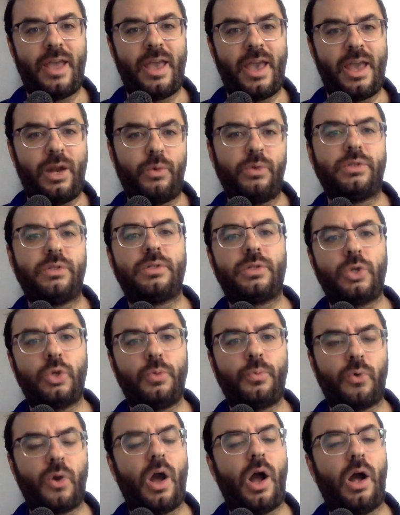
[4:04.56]
and it was
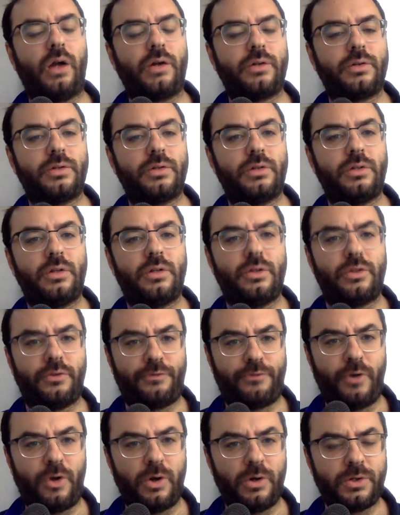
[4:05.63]
two-pronged. The
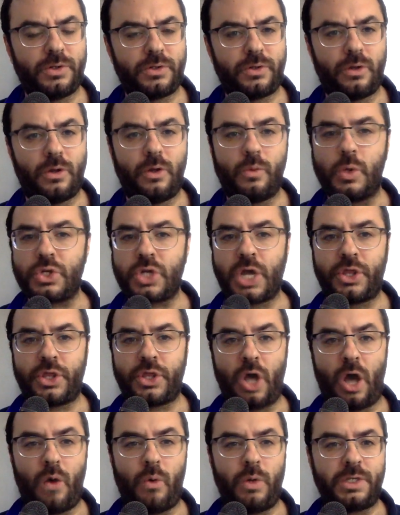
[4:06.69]
first, which I
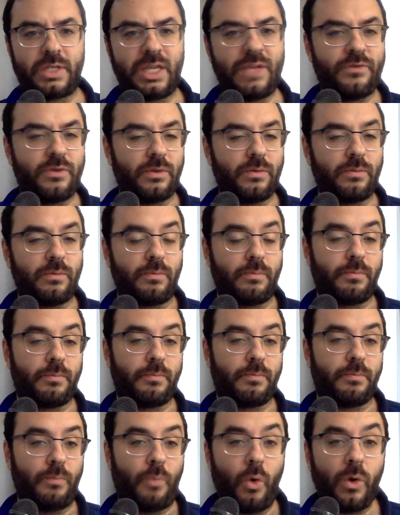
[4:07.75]
thought was even
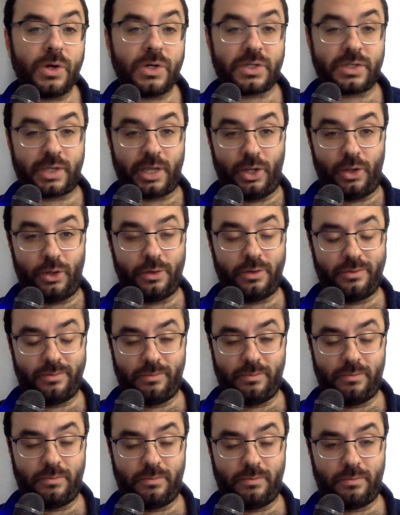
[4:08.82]
more skilled,
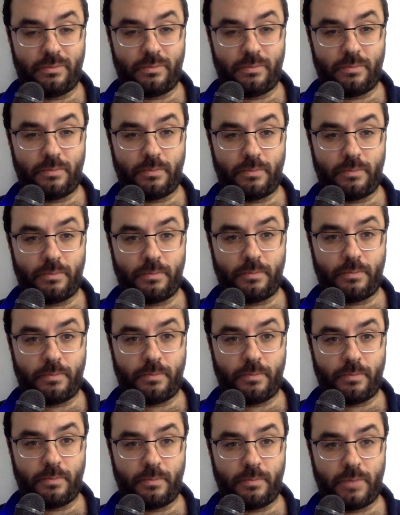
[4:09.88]

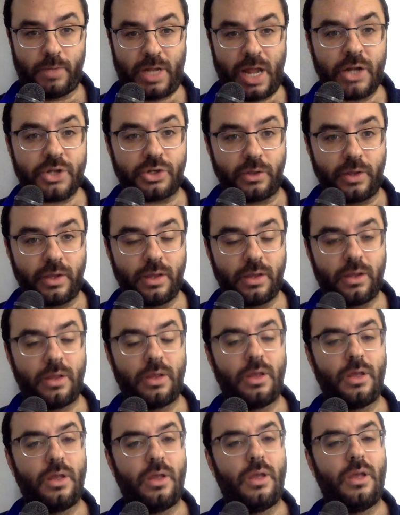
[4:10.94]
potentially,
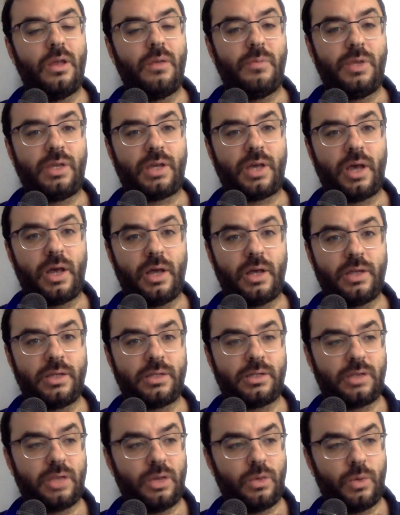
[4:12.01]

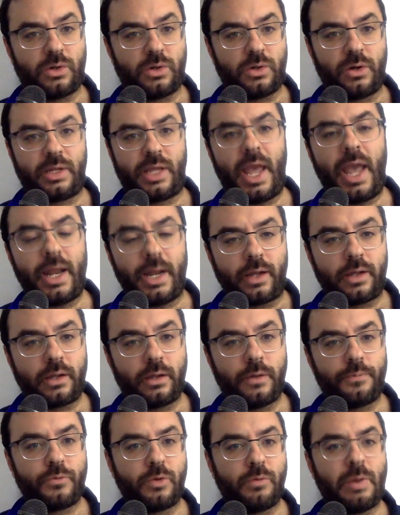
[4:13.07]
because it was
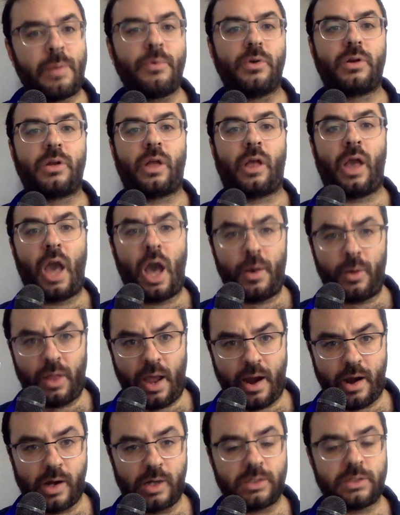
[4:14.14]
organic. Remember,
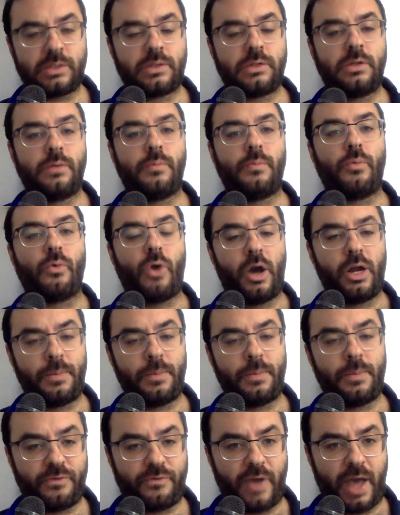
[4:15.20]
Kamala Harris brought
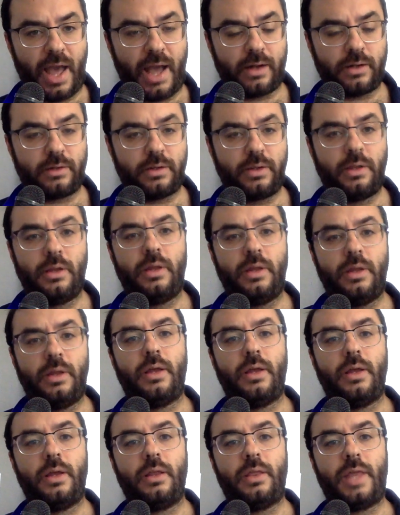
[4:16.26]
up the fact
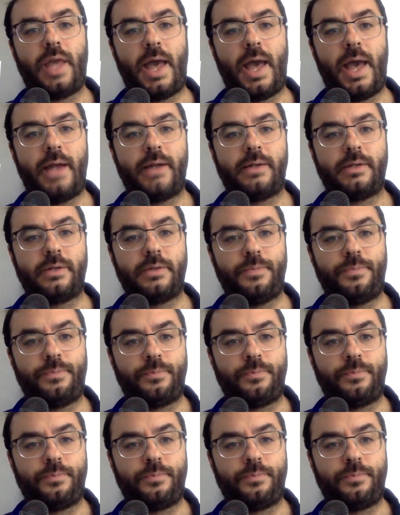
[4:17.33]
that